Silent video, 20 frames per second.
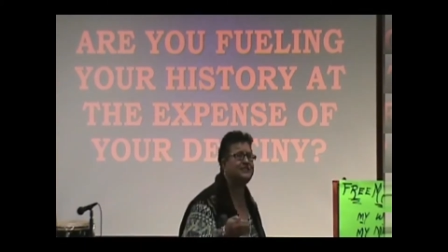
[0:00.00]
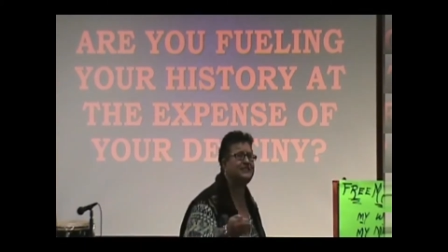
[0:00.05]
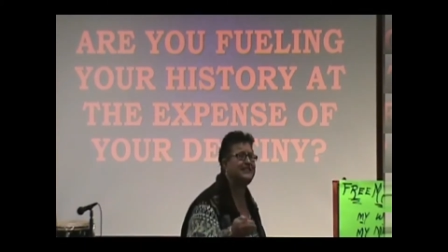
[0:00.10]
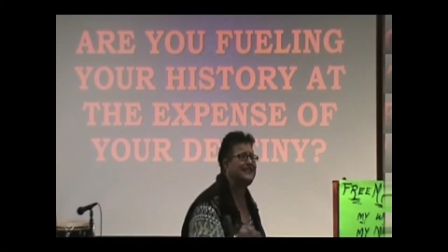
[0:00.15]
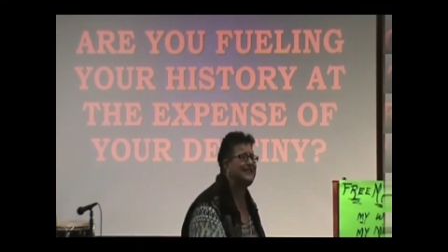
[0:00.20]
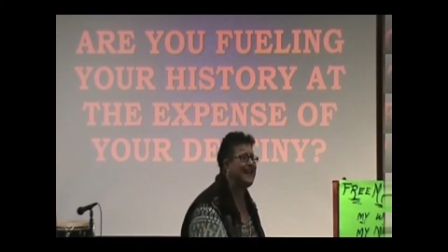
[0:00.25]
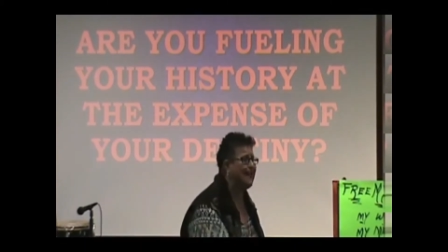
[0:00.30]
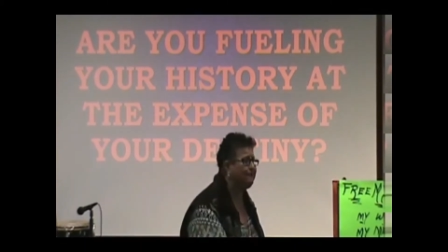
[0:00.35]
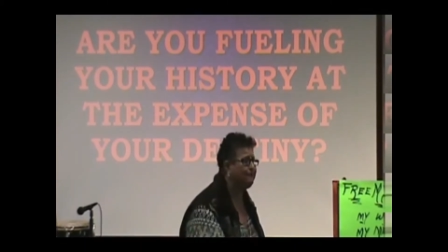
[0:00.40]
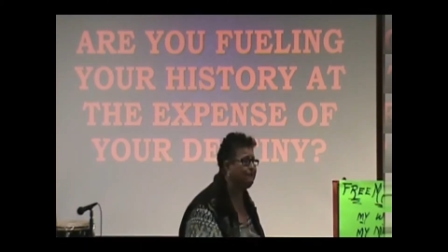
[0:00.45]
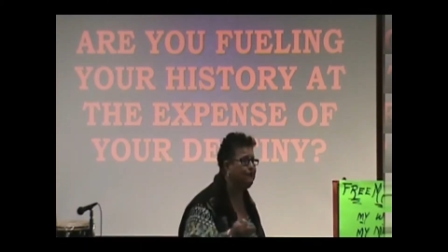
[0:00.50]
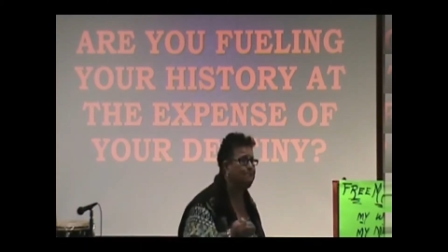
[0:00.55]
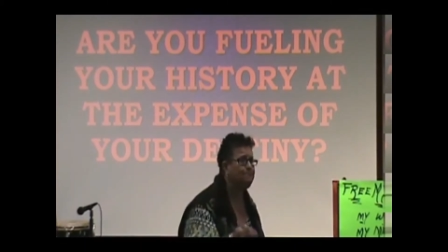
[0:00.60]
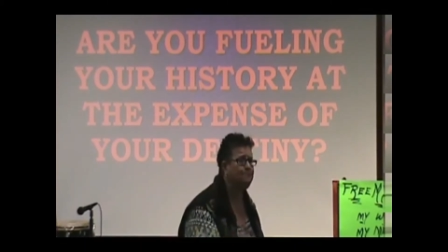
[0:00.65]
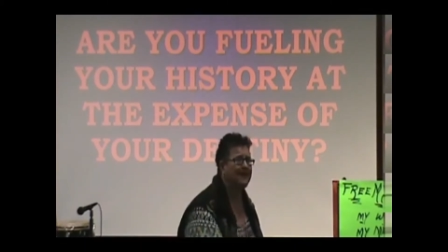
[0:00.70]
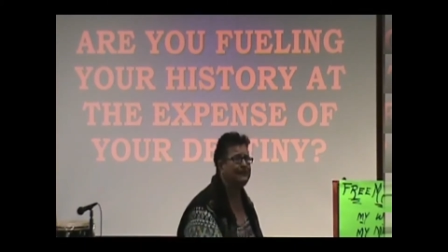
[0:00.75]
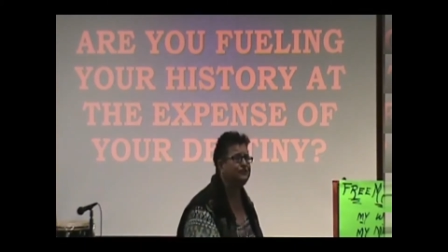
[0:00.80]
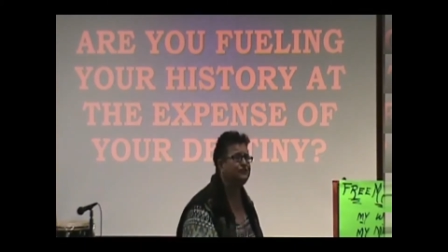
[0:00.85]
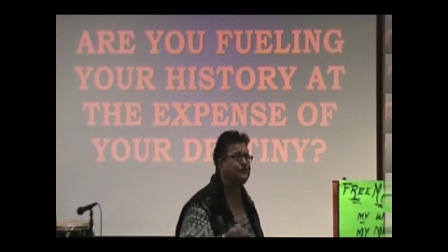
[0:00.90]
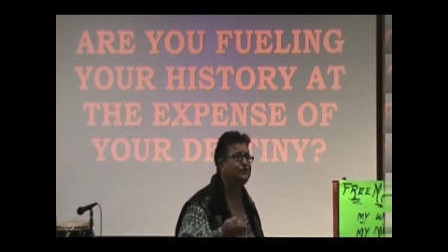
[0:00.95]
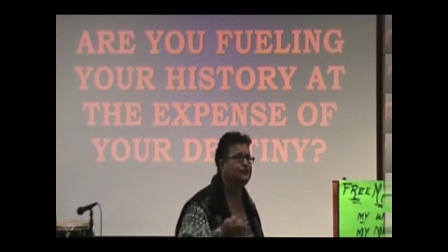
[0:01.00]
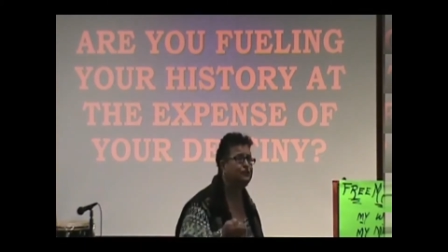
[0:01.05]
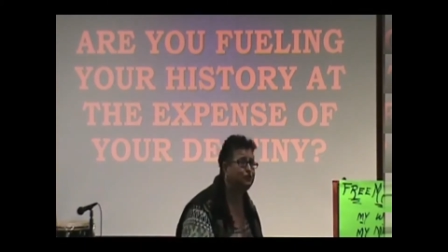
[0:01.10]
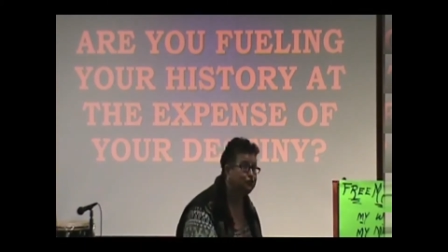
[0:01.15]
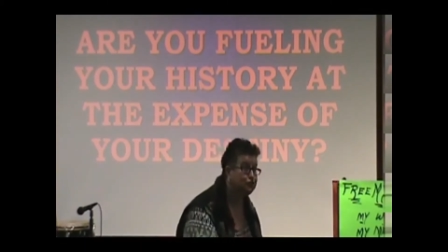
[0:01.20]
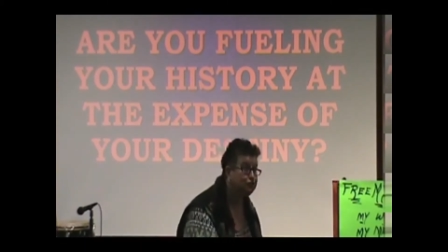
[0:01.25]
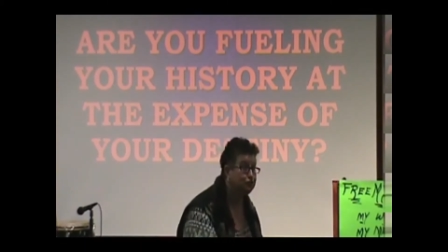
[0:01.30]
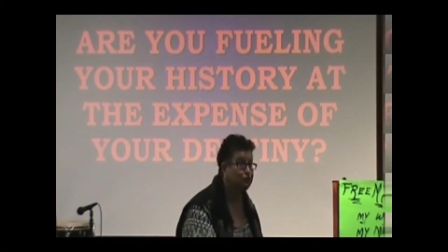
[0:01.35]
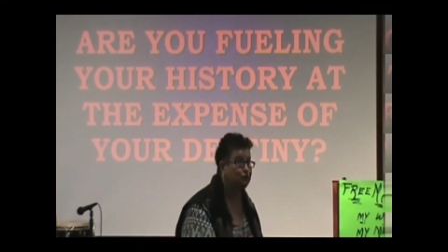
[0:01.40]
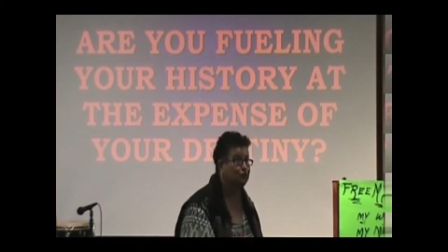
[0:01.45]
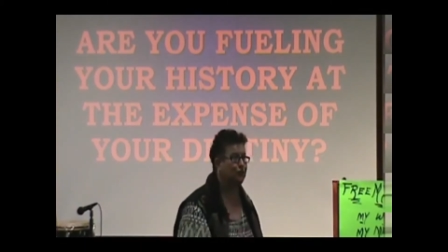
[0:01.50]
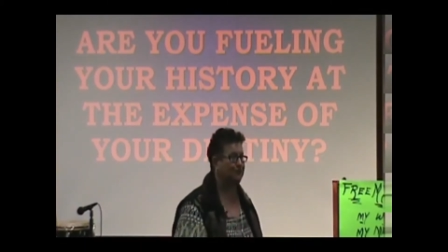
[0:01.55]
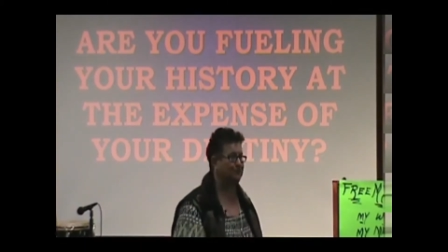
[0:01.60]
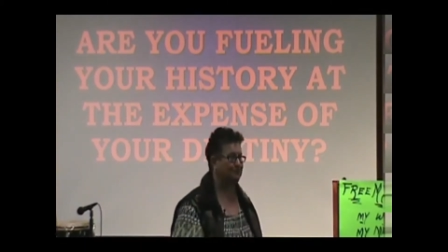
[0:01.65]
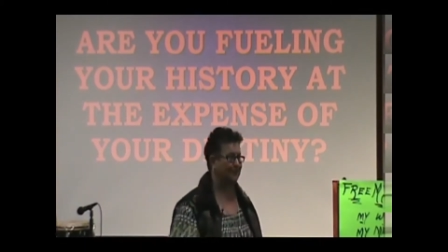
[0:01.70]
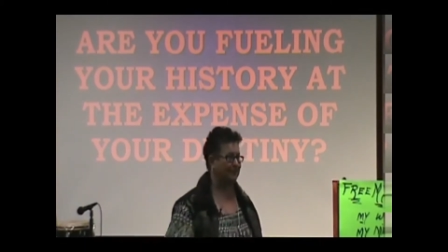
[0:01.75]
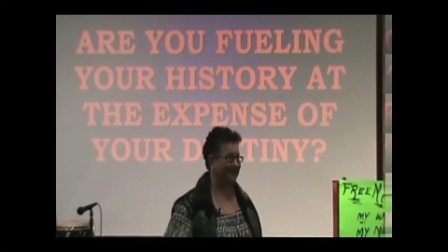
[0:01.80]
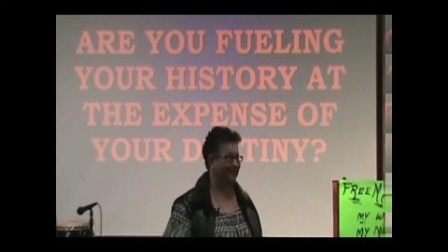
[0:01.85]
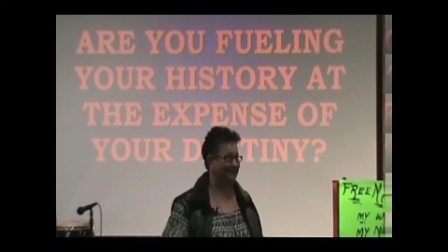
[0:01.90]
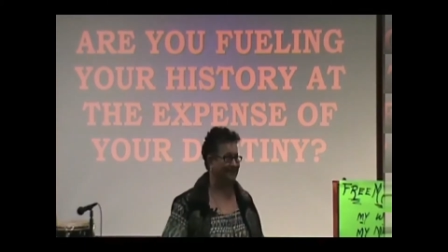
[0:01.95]
never meant to destroy
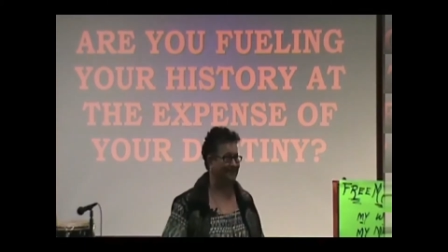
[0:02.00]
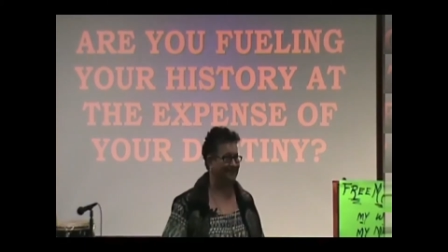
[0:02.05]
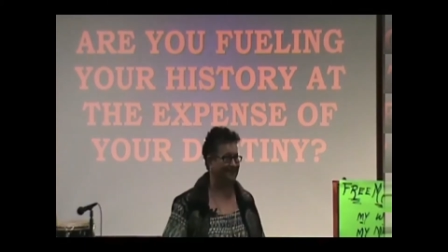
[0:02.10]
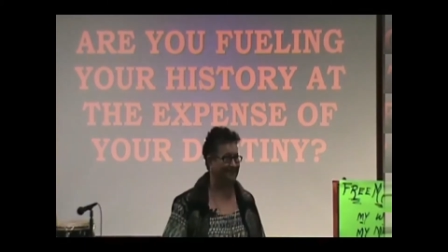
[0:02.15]
me